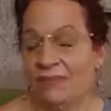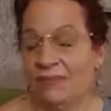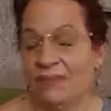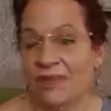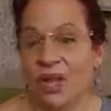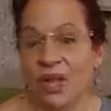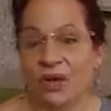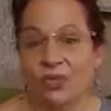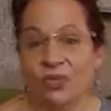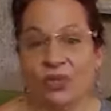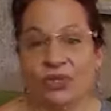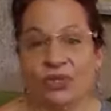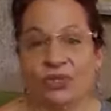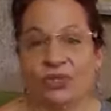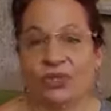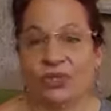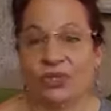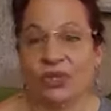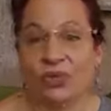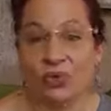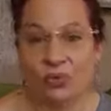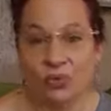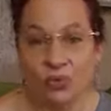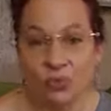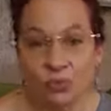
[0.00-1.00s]
God wants to
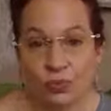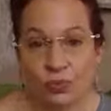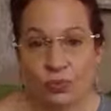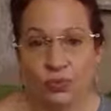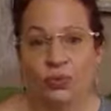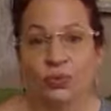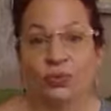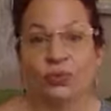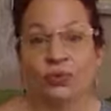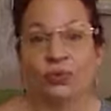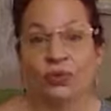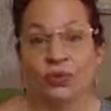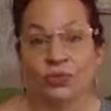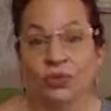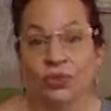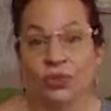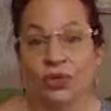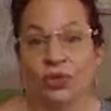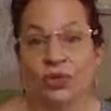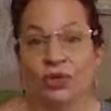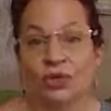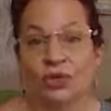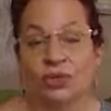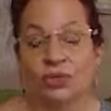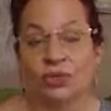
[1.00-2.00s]
move through
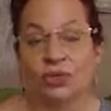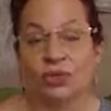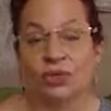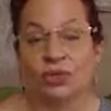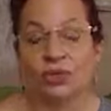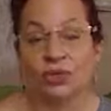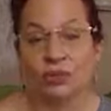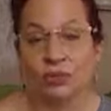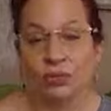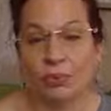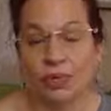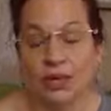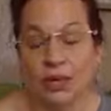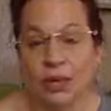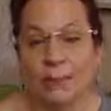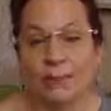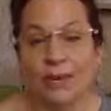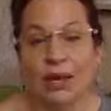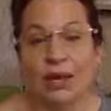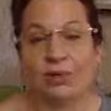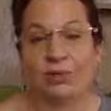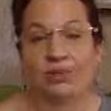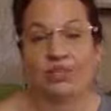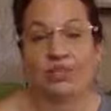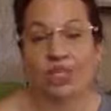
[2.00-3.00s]
you to bring
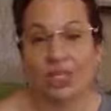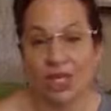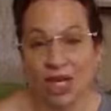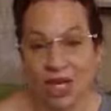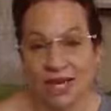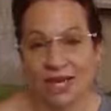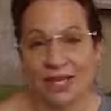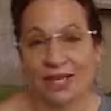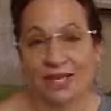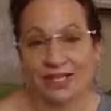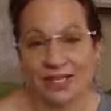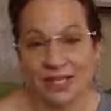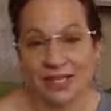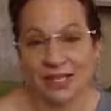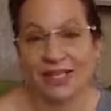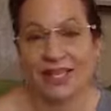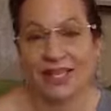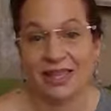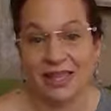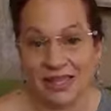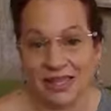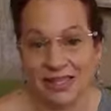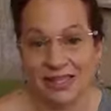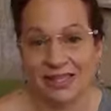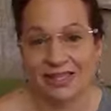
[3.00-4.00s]
about change in the
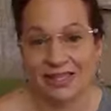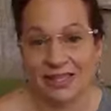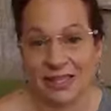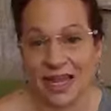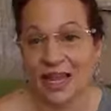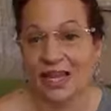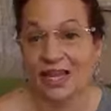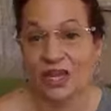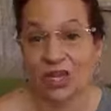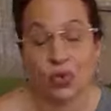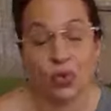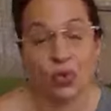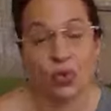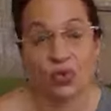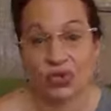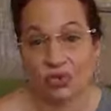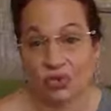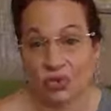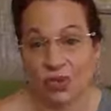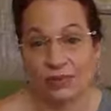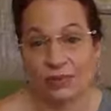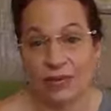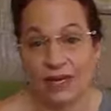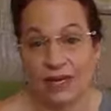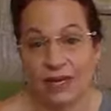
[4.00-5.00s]
things that you are
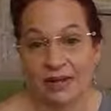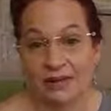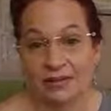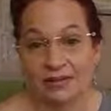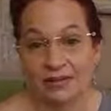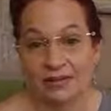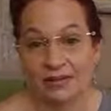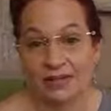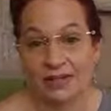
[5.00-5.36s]
dreaming of.